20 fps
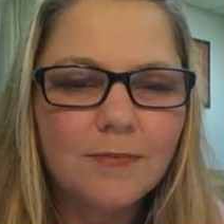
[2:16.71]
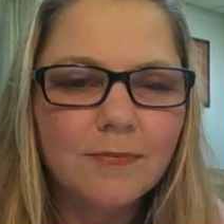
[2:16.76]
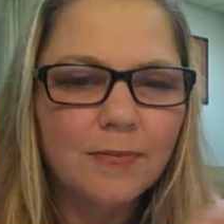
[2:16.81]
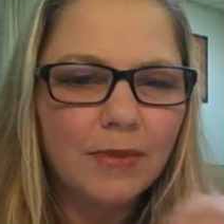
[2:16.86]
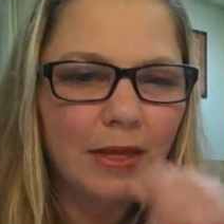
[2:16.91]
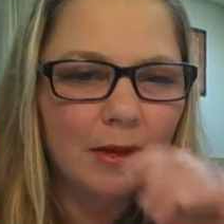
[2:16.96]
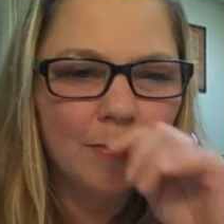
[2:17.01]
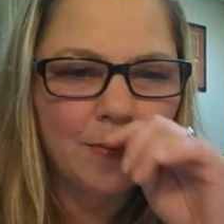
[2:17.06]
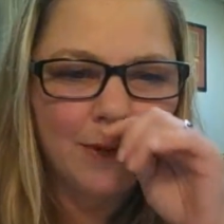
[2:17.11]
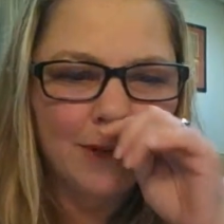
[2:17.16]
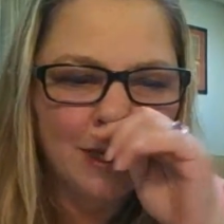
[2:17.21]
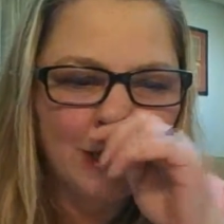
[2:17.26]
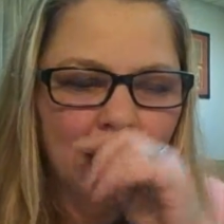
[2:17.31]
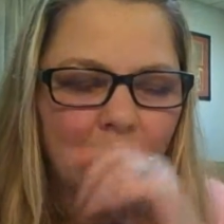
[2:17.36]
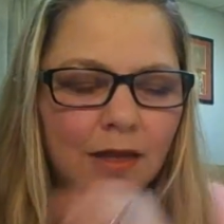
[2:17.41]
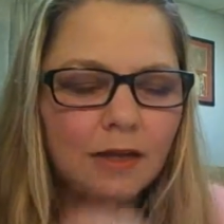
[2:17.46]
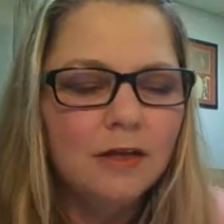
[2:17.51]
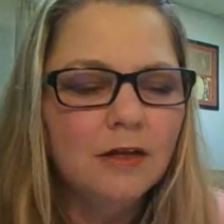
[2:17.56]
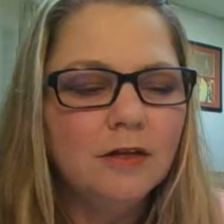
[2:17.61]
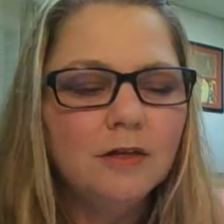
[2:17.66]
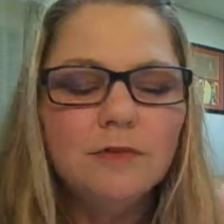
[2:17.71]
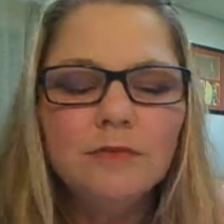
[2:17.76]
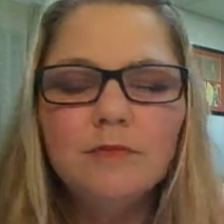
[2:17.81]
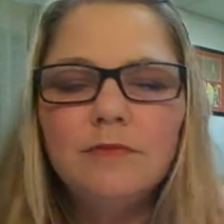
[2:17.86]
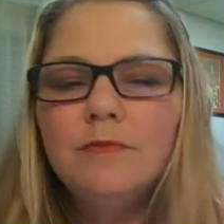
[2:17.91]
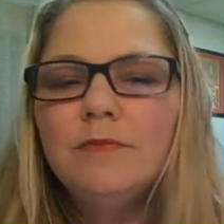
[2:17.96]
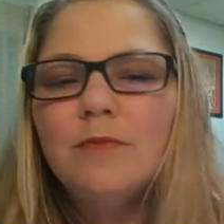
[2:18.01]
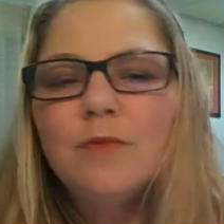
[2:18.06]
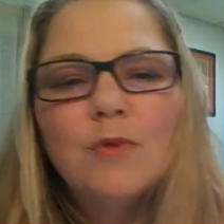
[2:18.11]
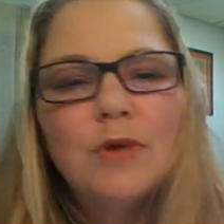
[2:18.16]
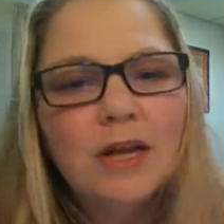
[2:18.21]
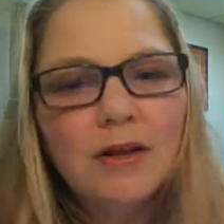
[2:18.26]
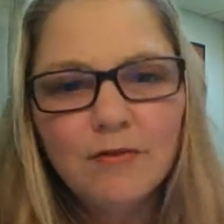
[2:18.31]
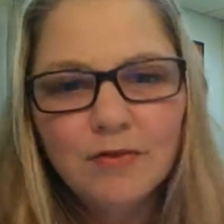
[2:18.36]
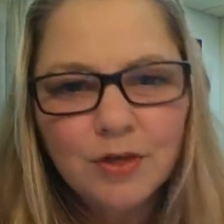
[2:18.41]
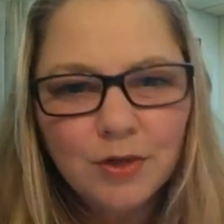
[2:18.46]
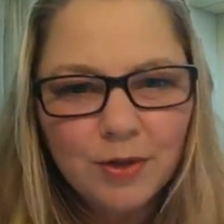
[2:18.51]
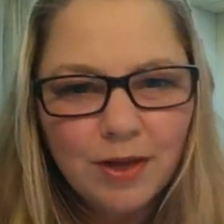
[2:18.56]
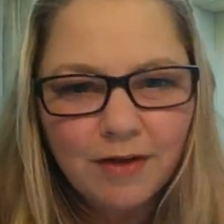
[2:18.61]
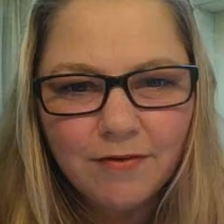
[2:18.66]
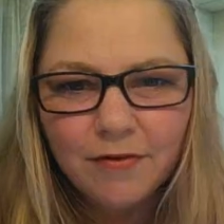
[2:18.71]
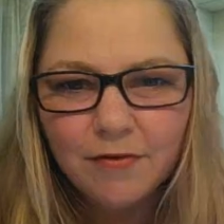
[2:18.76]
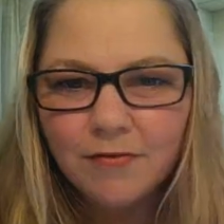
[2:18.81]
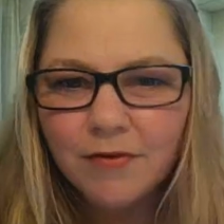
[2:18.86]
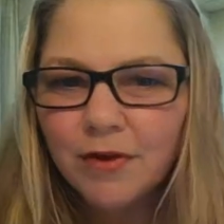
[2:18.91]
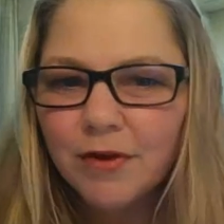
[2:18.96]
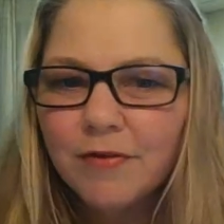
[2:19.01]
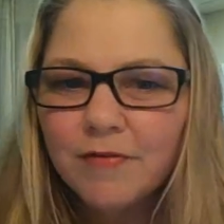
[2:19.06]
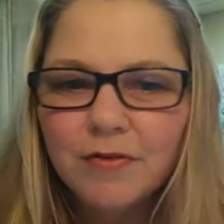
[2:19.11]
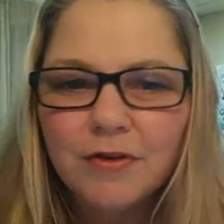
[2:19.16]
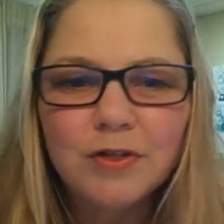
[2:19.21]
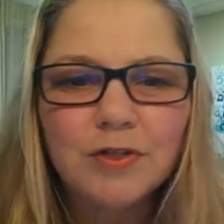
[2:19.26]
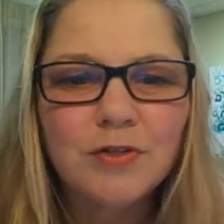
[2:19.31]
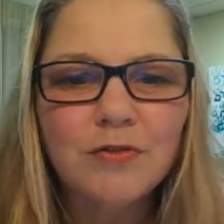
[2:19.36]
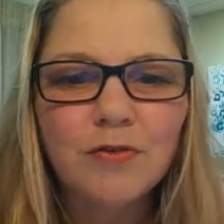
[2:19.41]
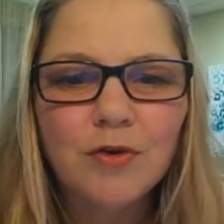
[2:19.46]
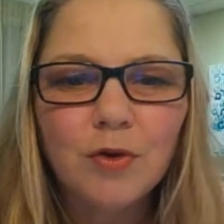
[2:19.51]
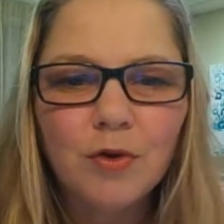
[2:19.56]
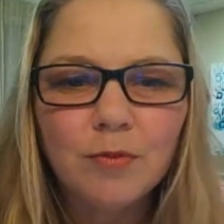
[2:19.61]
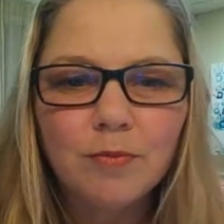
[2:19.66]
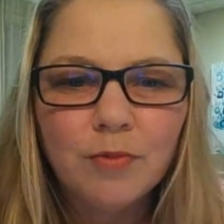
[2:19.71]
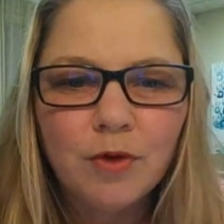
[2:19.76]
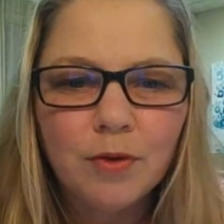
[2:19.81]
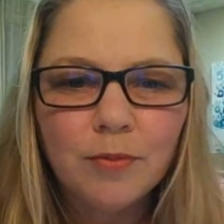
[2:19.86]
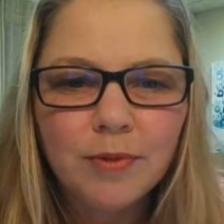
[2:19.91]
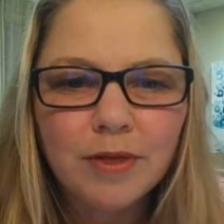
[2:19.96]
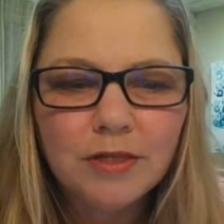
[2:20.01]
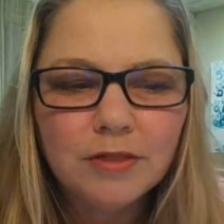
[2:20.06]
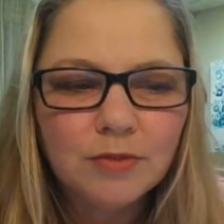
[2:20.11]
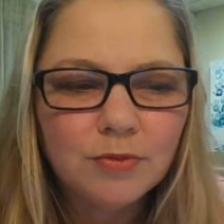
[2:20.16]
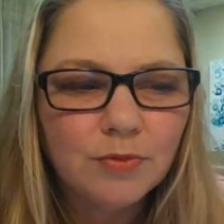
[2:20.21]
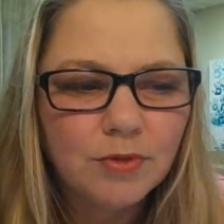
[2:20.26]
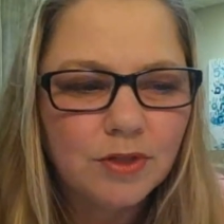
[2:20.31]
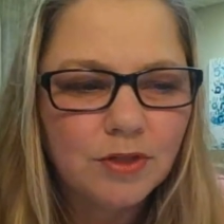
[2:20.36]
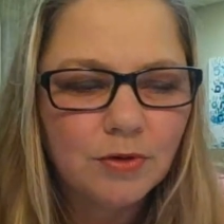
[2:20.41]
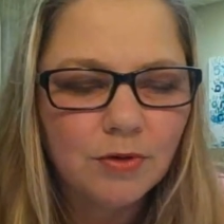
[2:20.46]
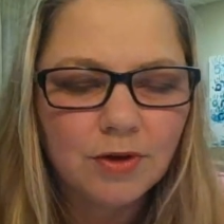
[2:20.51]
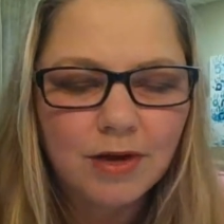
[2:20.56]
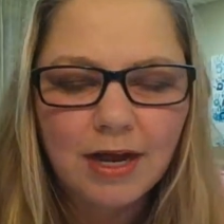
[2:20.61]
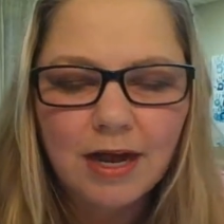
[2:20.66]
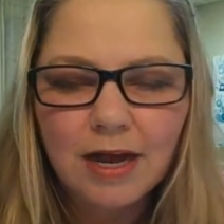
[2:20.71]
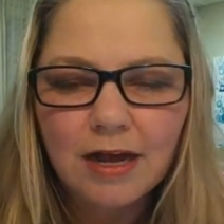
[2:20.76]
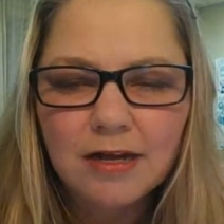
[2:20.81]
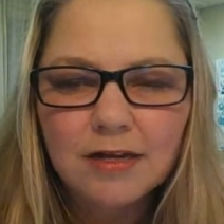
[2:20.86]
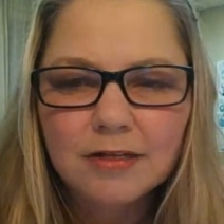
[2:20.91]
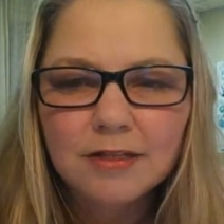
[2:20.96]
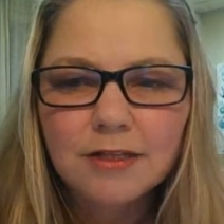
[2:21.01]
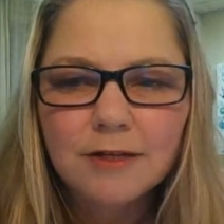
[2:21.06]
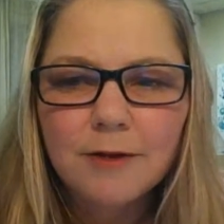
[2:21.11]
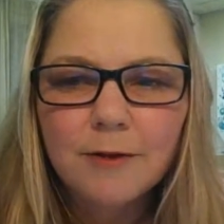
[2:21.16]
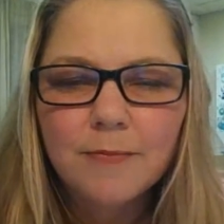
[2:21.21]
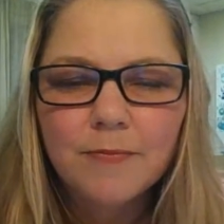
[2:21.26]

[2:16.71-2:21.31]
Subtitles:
That way, whenever you have a very, very difficult moment with your ex,